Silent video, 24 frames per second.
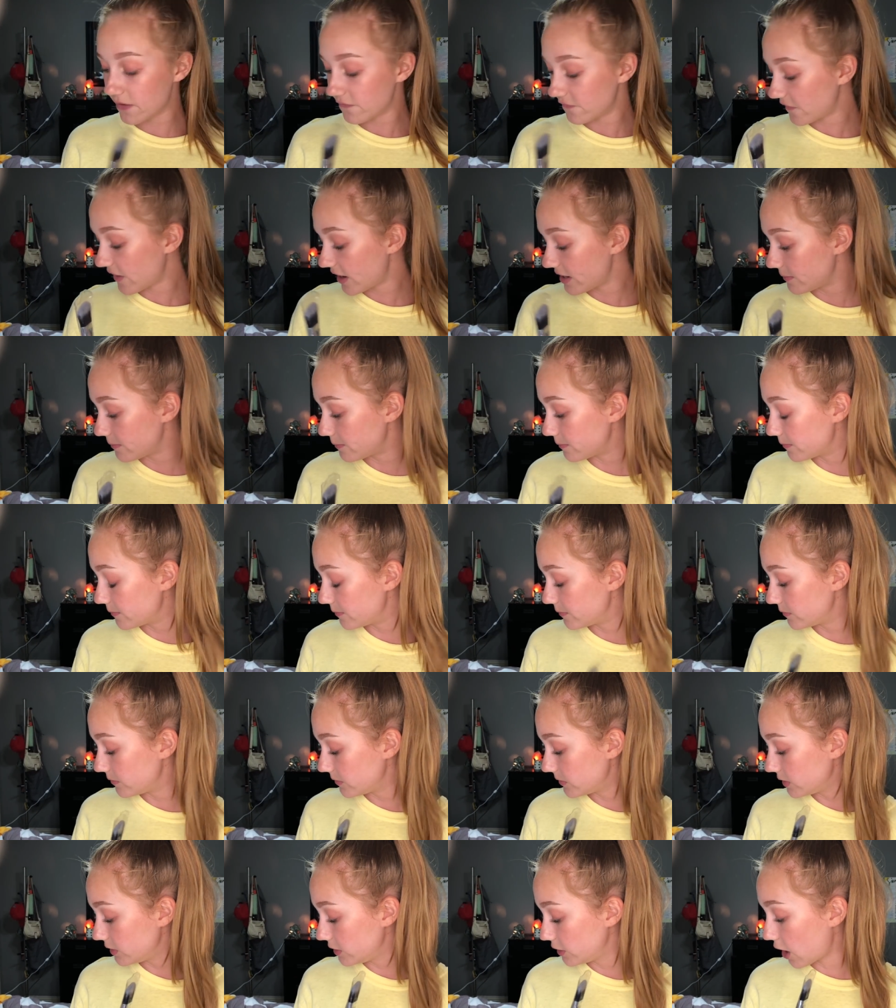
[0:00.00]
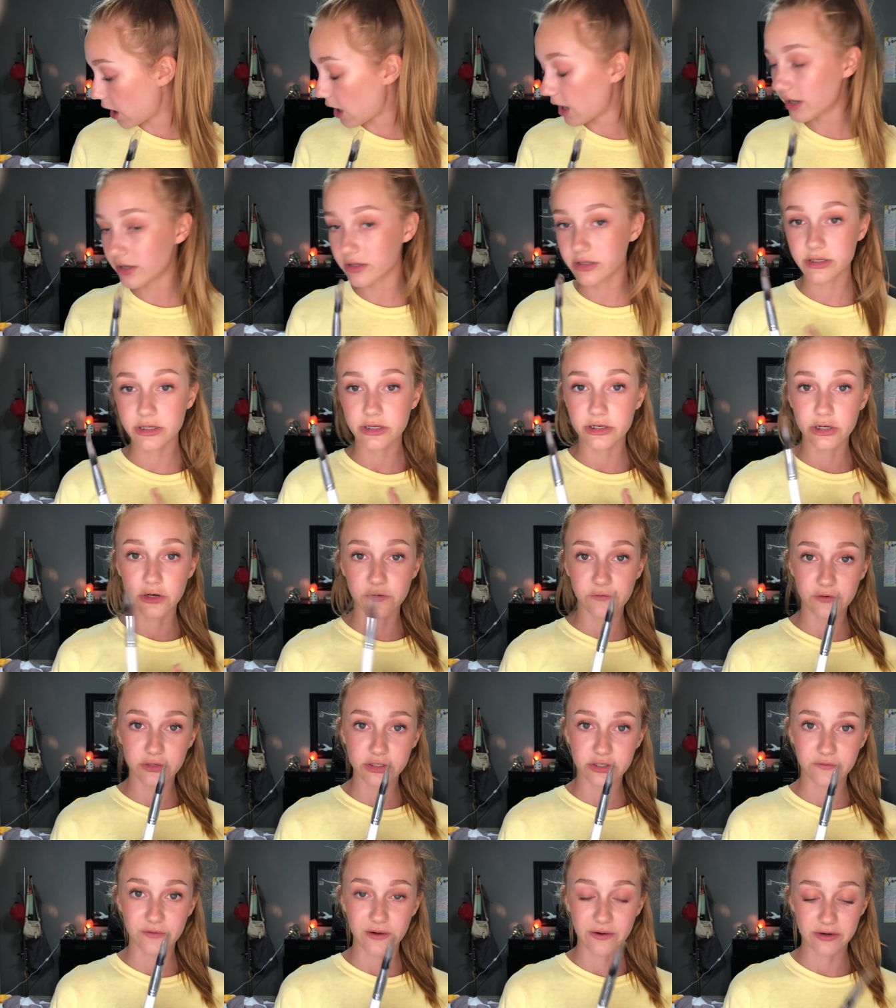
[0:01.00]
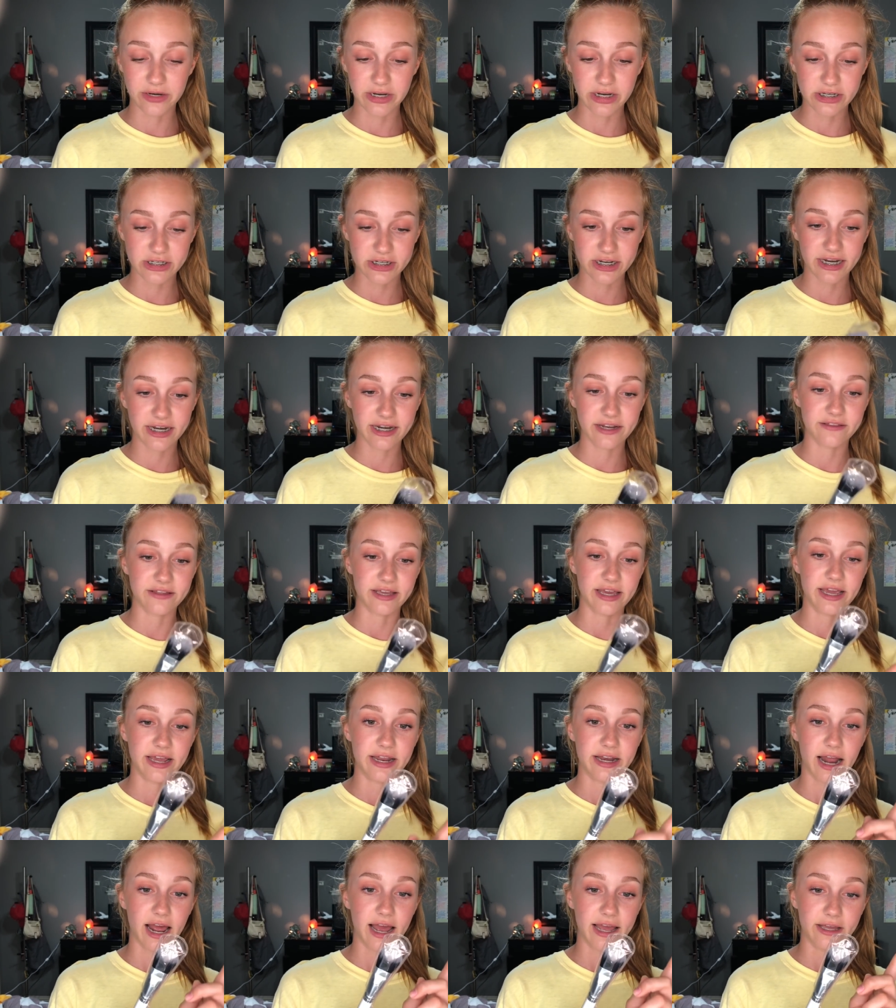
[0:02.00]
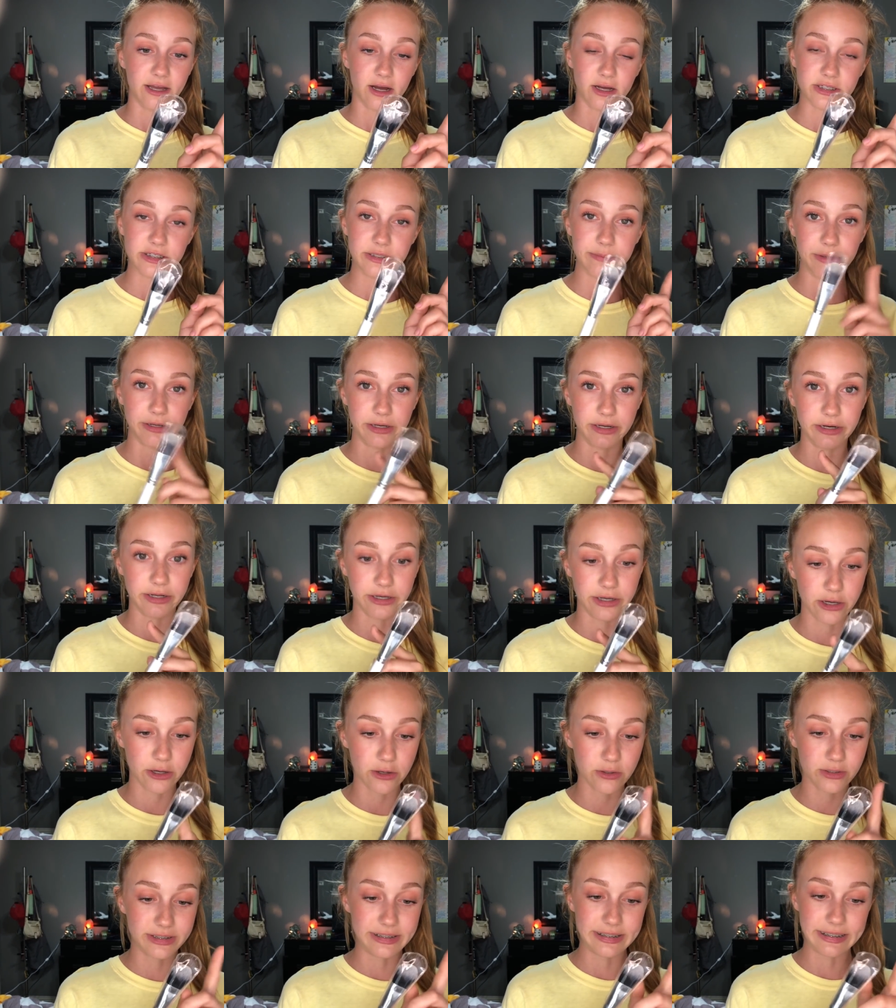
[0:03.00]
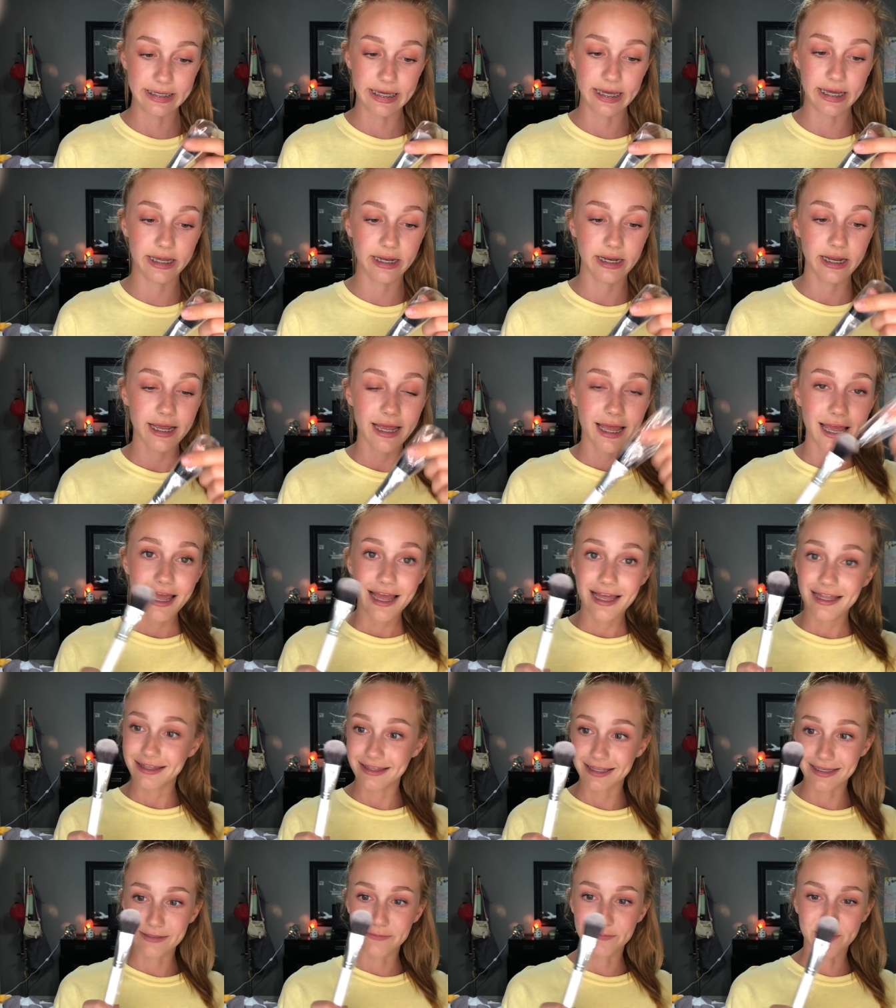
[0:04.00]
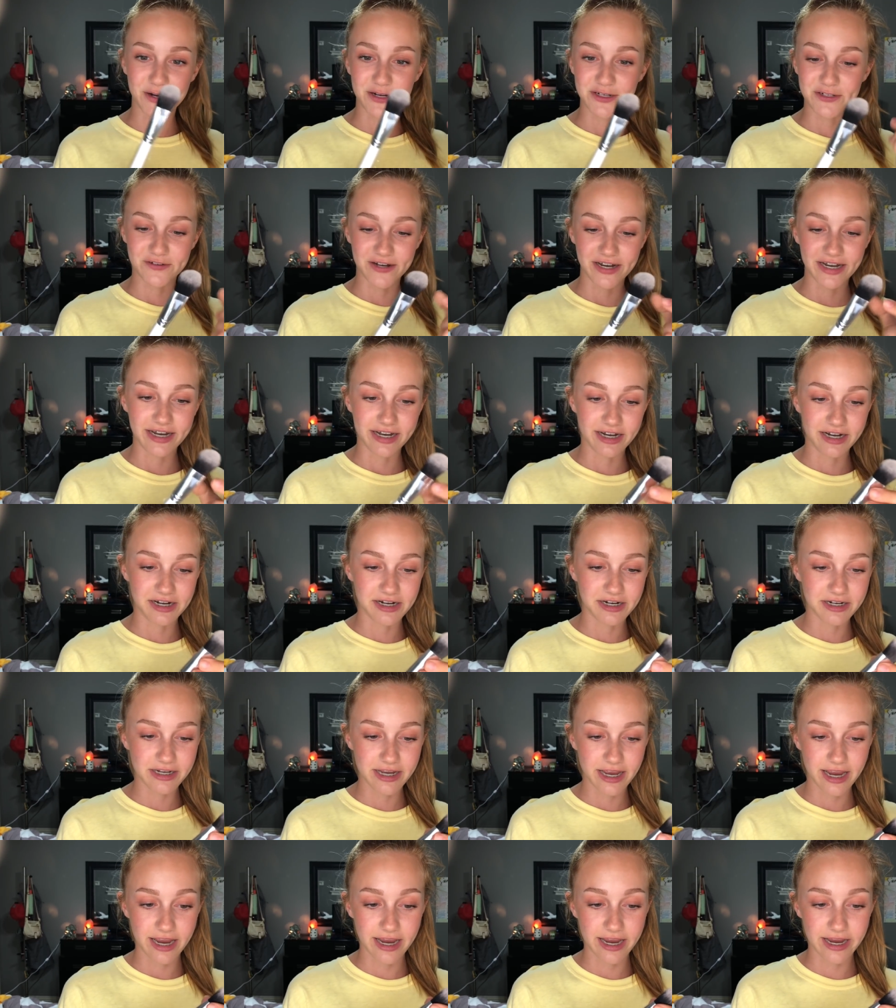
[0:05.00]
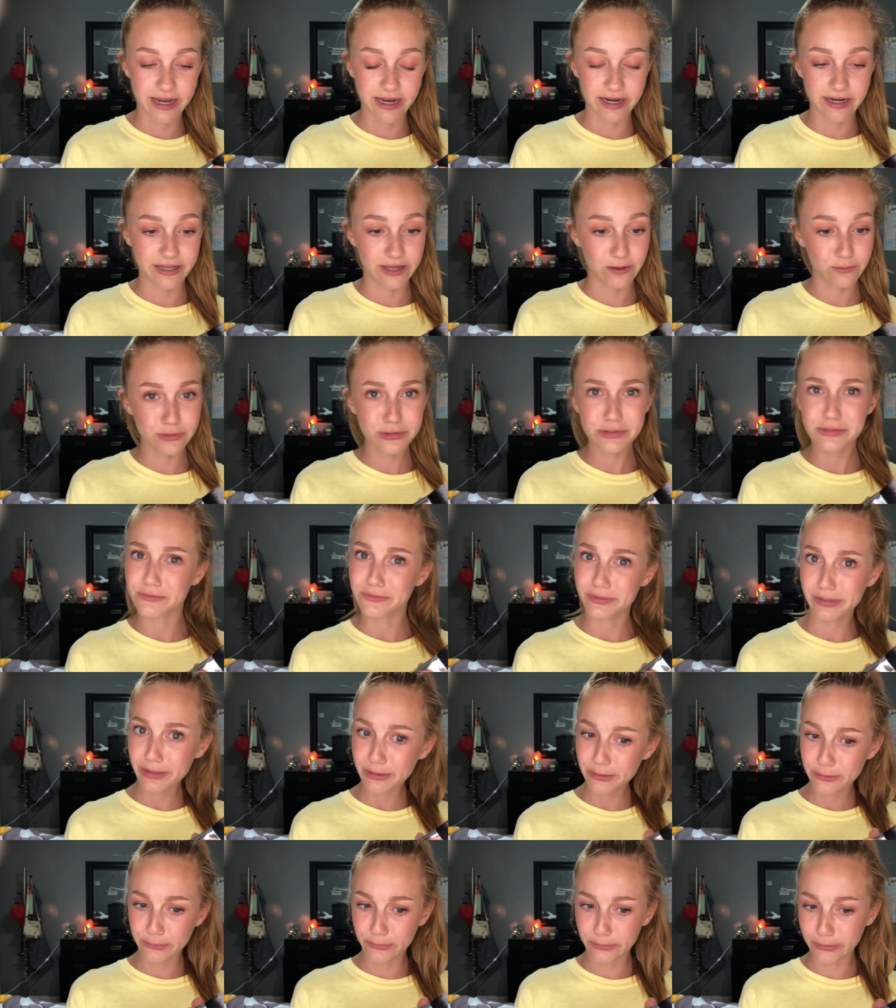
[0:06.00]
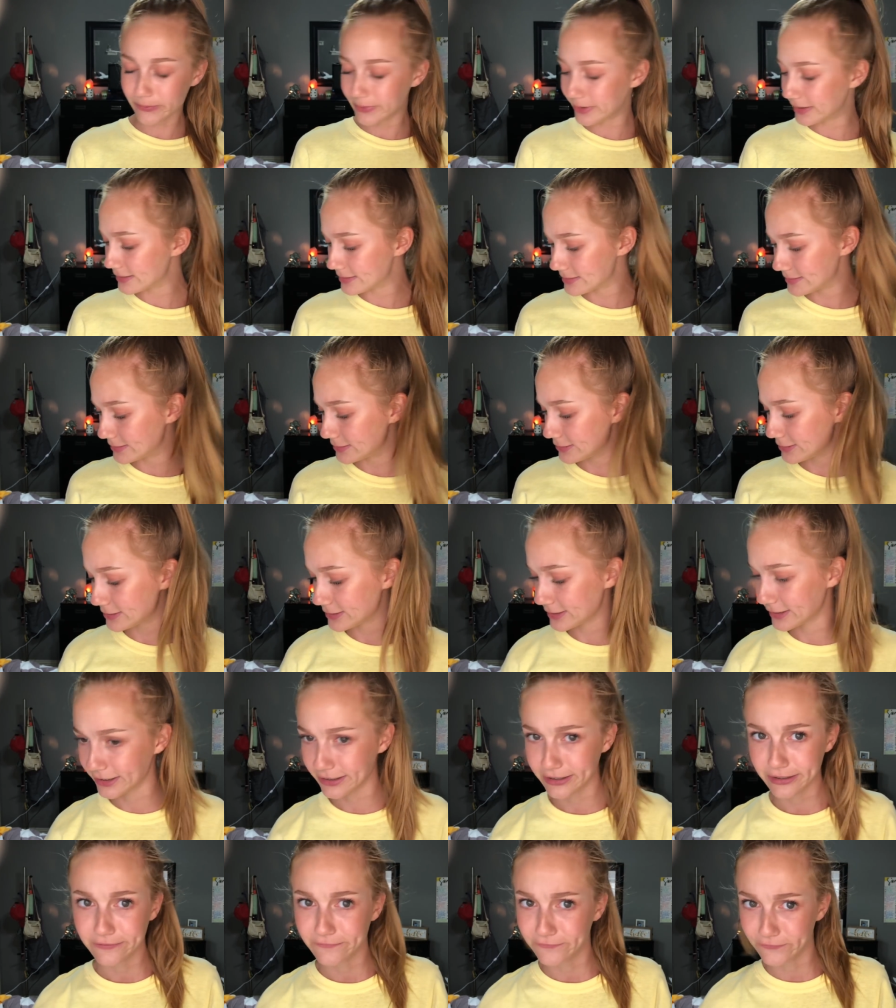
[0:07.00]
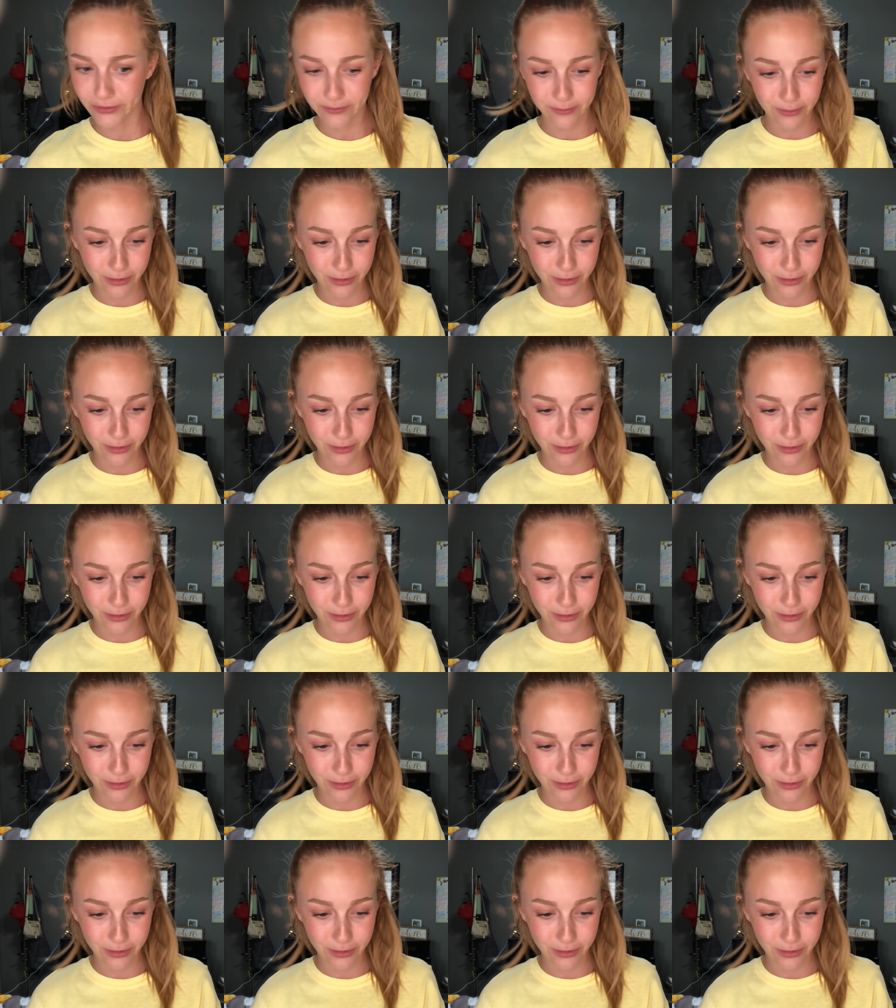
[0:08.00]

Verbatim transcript: If I got the No Filter foundation, then I got to put in a code to get this brush right here and that was really cool because it's just like a free